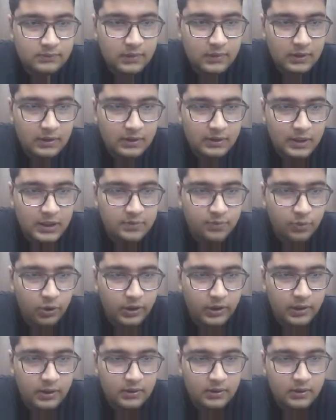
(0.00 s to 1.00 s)
this
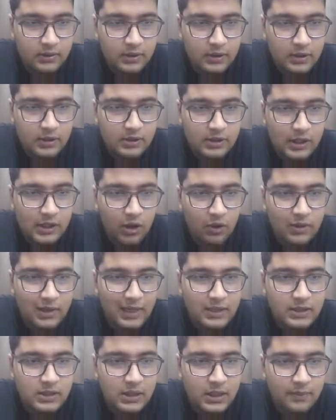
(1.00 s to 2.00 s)
point. Now
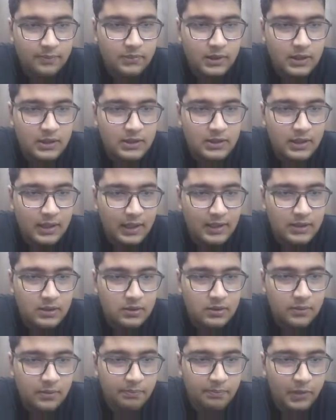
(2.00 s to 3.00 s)
let's keep this
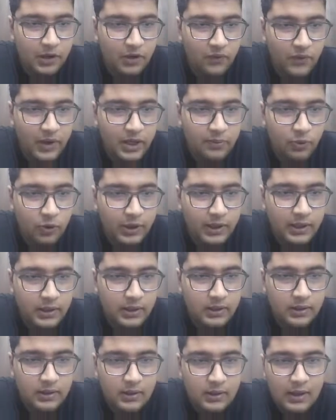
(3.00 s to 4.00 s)
as pivot
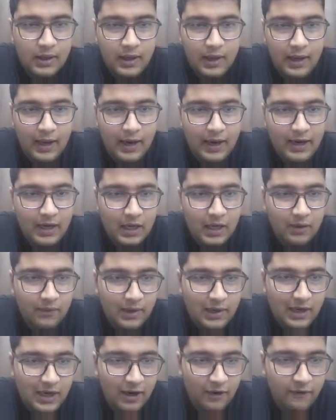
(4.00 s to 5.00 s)
point, and our
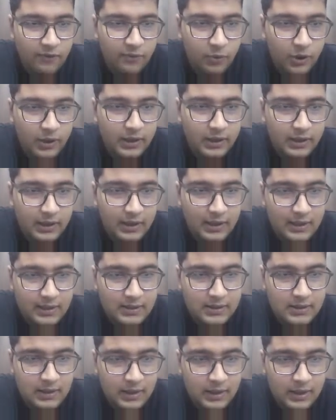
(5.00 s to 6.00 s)
left pointer
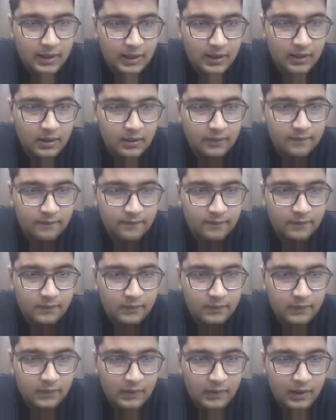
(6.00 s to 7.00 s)
is here,
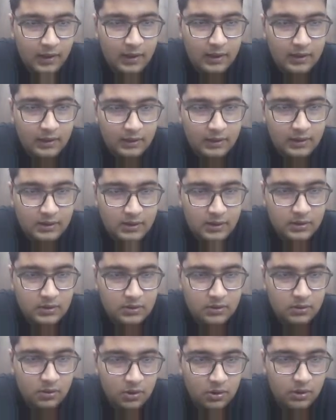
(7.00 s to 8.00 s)
right? This is
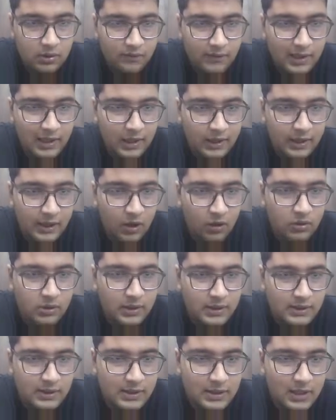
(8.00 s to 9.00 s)
not valid. Now
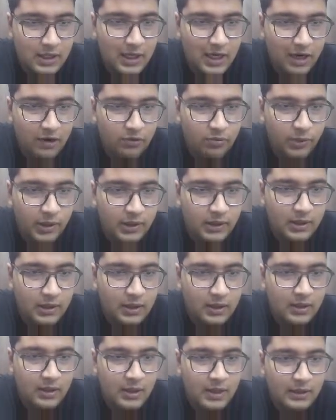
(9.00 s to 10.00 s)
this is the left
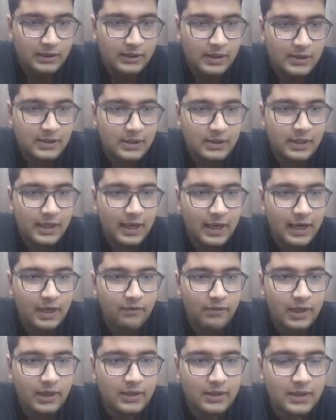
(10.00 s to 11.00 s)
pointer, this is the right
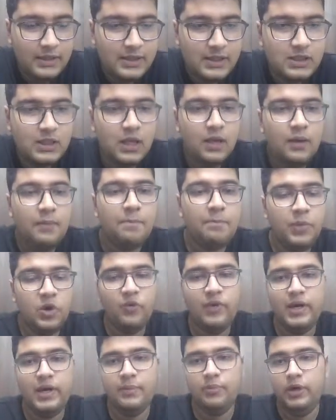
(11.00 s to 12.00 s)
one, and this is the
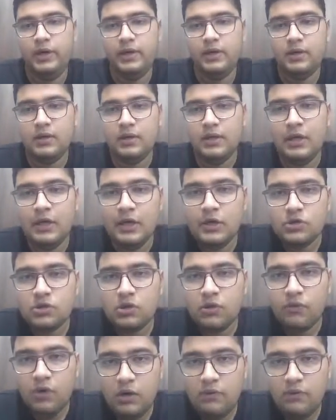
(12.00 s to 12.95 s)
pivot point. So what